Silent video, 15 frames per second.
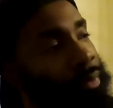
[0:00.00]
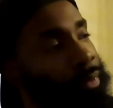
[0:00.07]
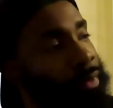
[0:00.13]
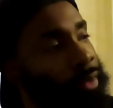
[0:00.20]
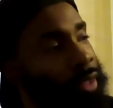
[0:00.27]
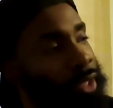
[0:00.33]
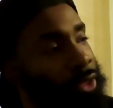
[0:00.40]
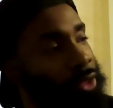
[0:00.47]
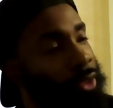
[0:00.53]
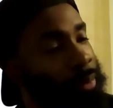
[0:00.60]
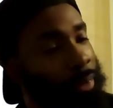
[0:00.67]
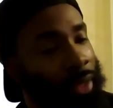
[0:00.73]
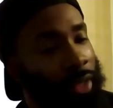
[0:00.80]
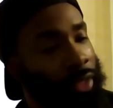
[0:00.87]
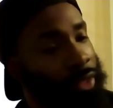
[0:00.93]
next year,
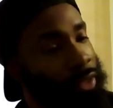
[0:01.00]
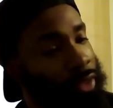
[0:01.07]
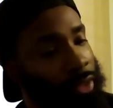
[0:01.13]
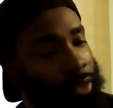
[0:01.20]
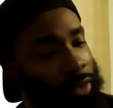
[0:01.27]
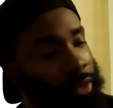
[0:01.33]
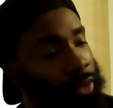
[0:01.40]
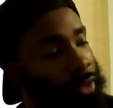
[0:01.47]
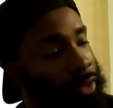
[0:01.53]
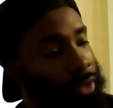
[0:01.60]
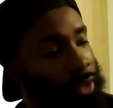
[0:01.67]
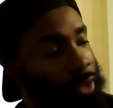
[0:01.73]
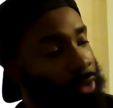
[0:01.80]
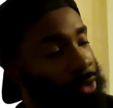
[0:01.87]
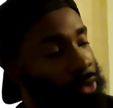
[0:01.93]
man, it's just, you
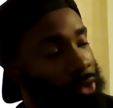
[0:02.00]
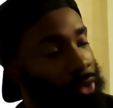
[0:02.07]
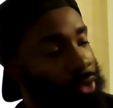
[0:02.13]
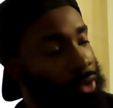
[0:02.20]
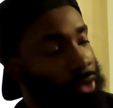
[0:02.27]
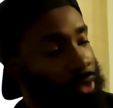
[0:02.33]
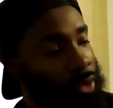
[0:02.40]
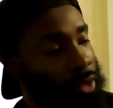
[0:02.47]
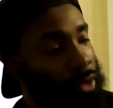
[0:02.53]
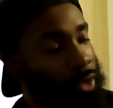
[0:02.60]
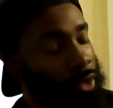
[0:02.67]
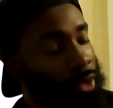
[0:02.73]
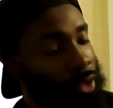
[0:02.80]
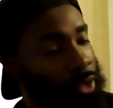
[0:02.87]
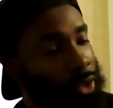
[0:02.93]
know,
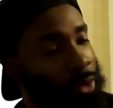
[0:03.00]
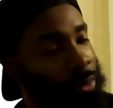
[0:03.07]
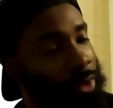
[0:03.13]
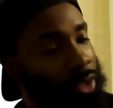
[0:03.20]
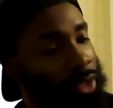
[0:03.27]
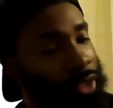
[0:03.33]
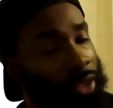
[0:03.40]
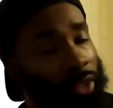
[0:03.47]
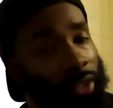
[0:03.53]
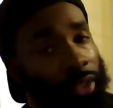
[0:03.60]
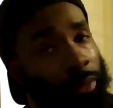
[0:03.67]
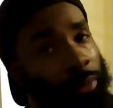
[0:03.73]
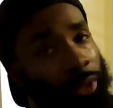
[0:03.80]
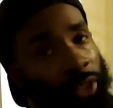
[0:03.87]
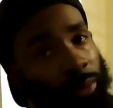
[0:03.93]
it'll be just
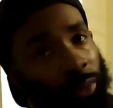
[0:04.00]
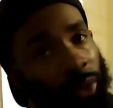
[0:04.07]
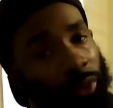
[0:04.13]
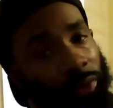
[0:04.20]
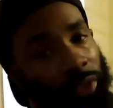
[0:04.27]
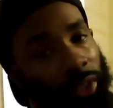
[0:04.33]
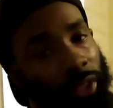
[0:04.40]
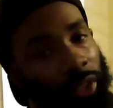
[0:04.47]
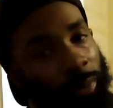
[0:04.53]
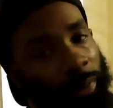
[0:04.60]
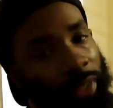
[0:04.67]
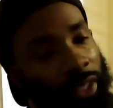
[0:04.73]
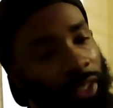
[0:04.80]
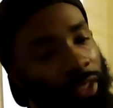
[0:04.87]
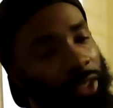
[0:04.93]
that much more fun,
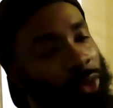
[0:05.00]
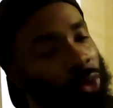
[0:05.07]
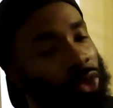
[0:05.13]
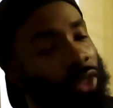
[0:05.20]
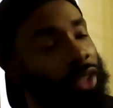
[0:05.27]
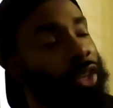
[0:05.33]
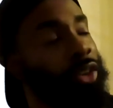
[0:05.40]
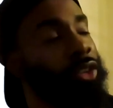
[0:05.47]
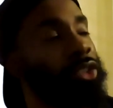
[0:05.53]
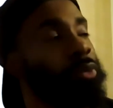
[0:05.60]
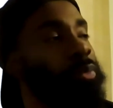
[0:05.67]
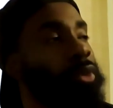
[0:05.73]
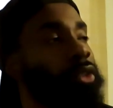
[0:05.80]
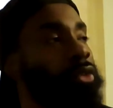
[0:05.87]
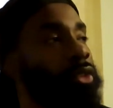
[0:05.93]
man. It was a learning
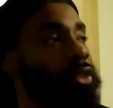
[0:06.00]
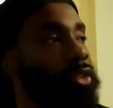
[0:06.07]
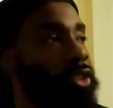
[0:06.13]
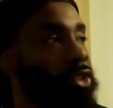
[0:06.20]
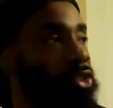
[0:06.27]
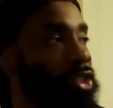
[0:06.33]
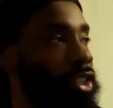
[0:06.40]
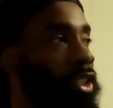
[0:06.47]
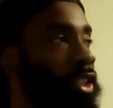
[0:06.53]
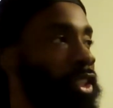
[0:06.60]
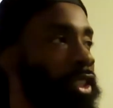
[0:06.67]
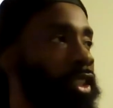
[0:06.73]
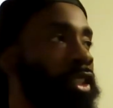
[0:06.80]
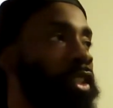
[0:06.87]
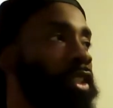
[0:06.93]
experience, so
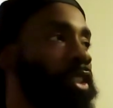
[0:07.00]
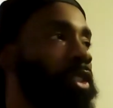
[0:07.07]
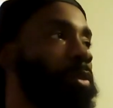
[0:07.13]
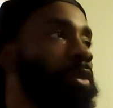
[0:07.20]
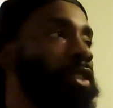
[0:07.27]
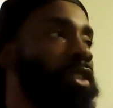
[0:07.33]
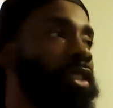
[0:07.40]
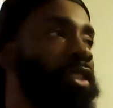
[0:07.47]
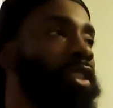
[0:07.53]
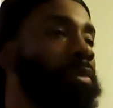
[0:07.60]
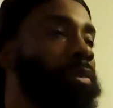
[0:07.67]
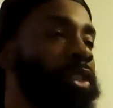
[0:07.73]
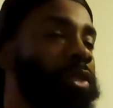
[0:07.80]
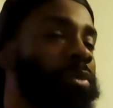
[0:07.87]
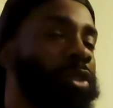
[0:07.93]
it'll be just that
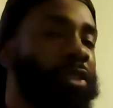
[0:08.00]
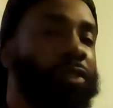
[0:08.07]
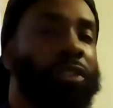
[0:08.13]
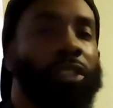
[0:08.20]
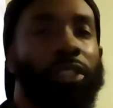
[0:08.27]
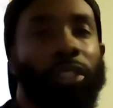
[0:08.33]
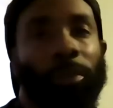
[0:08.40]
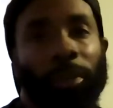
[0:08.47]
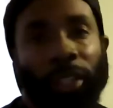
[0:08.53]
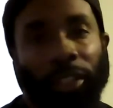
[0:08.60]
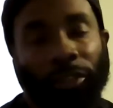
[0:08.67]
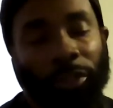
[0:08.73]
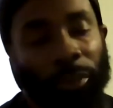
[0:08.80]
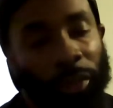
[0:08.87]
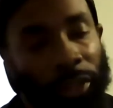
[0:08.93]
much more fun, man, for me